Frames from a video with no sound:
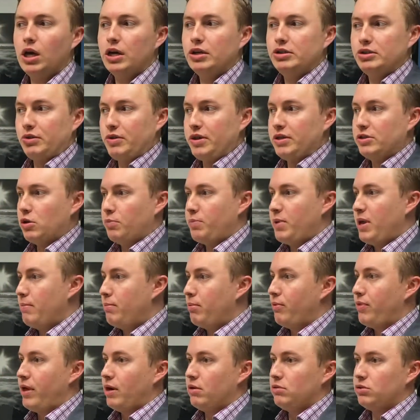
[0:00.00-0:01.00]
So these are
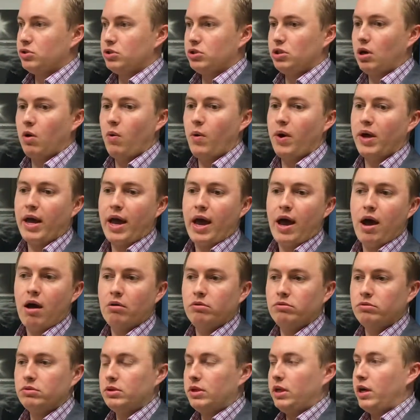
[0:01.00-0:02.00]
people that are just going out,